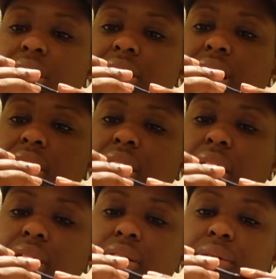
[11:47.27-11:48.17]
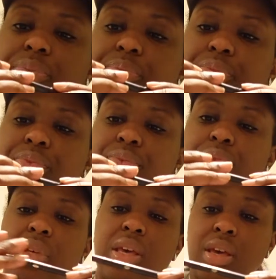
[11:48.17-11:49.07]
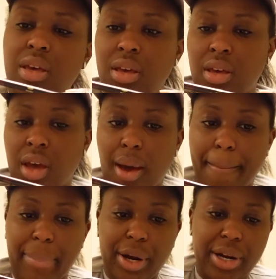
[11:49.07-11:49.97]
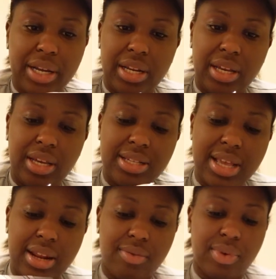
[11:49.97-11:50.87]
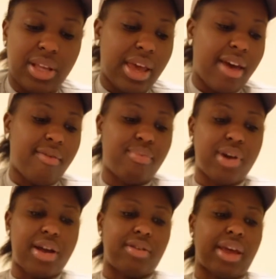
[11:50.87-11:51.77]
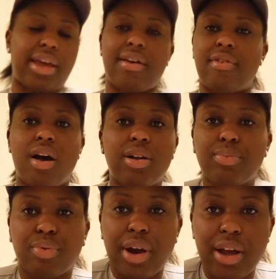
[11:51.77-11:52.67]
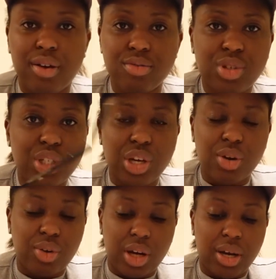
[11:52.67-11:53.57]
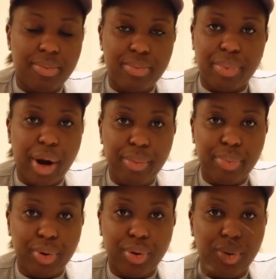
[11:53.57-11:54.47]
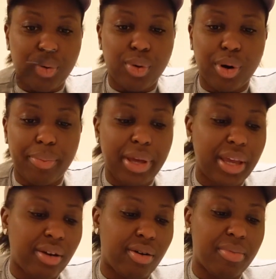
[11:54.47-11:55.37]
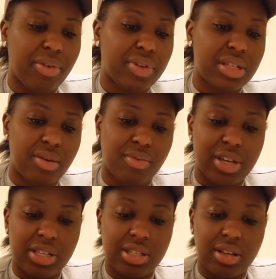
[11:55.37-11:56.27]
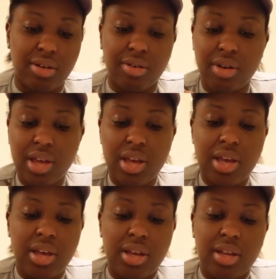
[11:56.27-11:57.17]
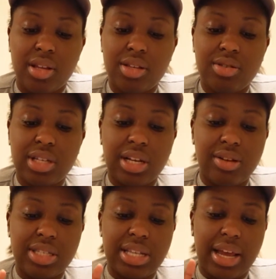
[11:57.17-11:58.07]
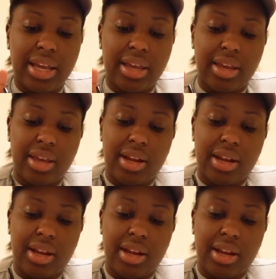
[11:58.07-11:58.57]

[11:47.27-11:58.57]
It's kind of like a a burgundy, because they didn't really have brown. Like every, all the browns showed up purple or pink on me for some reason, so this is the closest I can get.